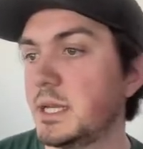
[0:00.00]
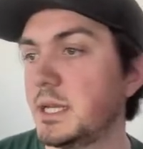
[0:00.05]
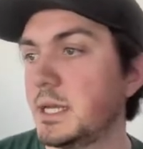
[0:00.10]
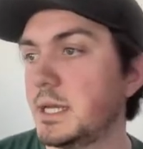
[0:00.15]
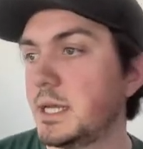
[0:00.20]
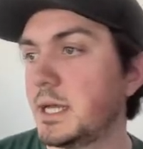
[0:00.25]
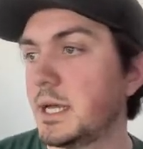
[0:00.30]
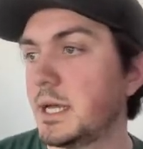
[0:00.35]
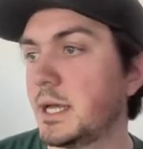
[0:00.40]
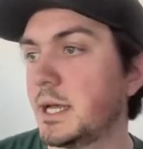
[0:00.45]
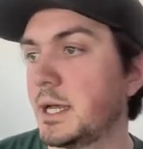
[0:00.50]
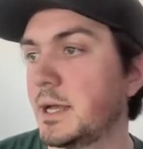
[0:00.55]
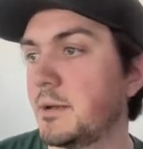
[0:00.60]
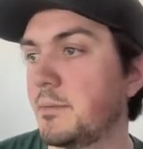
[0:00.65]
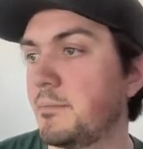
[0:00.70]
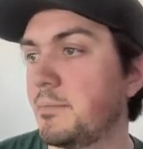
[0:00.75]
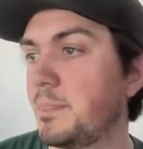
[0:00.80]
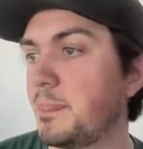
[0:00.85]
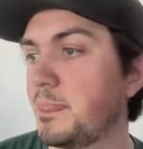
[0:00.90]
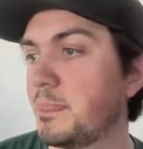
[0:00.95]

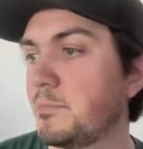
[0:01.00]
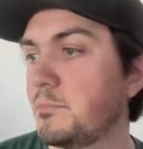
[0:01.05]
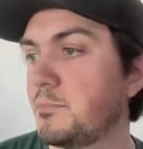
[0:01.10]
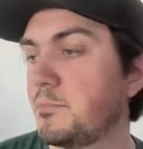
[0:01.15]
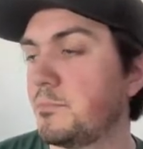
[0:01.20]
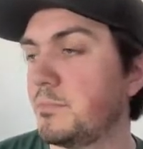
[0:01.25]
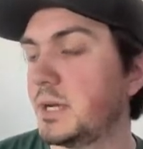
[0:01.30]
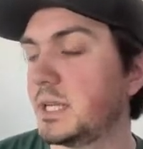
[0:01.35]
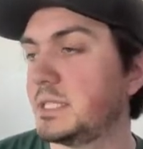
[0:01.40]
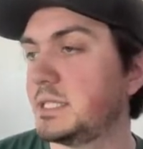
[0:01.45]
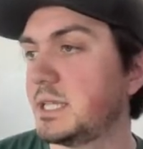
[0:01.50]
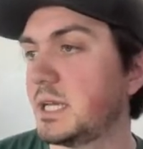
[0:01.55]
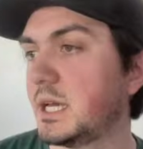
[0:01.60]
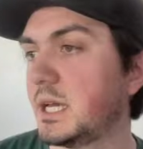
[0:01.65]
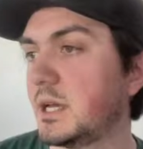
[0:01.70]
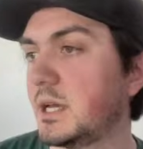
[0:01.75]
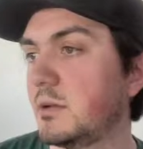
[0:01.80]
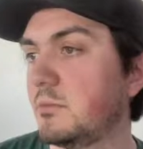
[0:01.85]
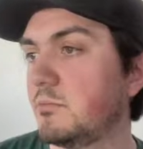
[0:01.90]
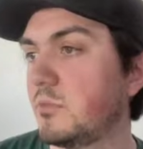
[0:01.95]

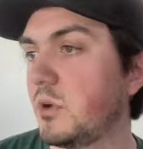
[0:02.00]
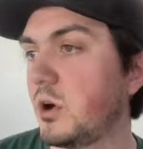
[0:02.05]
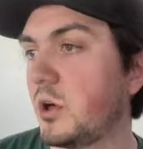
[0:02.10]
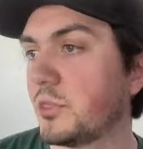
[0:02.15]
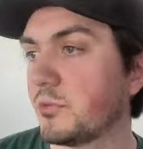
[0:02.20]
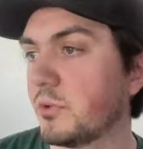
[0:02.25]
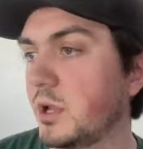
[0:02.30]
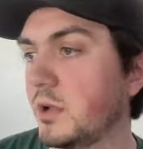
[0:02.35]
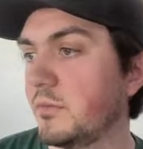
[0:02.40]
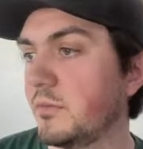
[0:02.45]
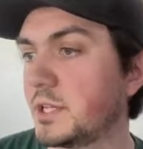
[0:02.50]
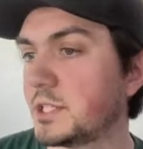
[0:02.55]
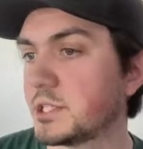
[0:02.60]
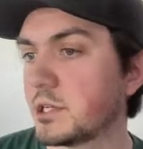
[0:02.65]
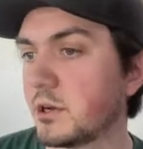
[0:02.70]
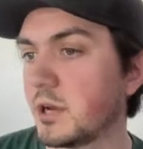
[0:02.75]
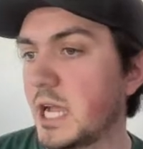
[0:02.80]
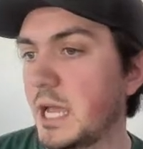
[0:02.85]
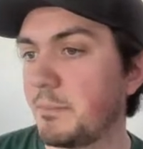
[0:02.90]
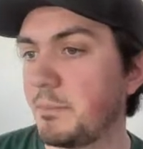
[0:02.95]
all three of
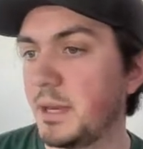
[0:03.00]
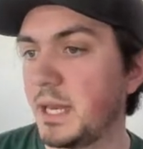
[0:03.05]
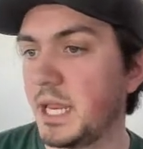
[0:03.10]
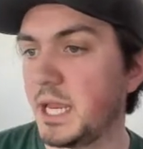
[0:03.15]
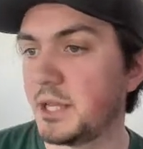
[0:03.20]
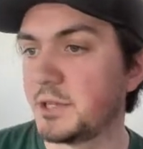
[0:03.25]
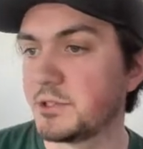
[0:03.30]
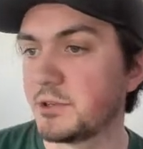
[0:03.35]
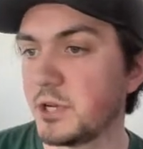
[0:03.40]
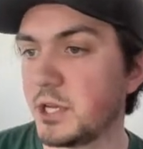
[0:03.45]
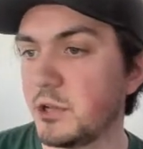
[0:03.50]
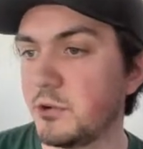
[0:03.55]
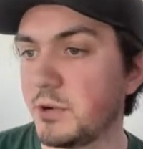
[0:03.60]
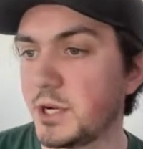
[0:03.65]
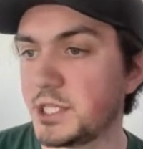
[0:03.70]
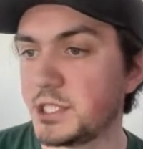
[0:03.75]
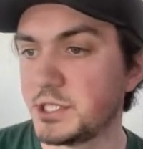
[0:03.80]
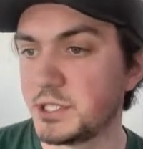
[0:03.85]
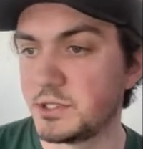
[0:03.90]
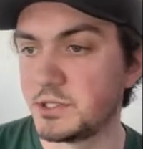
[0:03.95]
us are happy to answer any
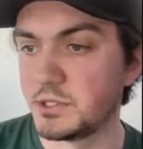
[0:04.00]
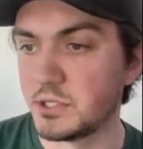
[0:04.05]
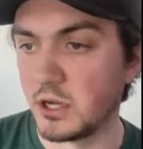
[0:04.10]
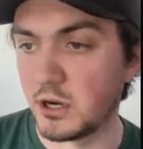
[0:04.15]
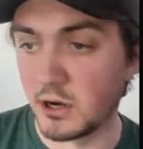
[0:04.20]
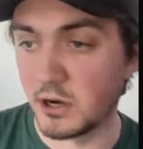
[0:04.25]
questions.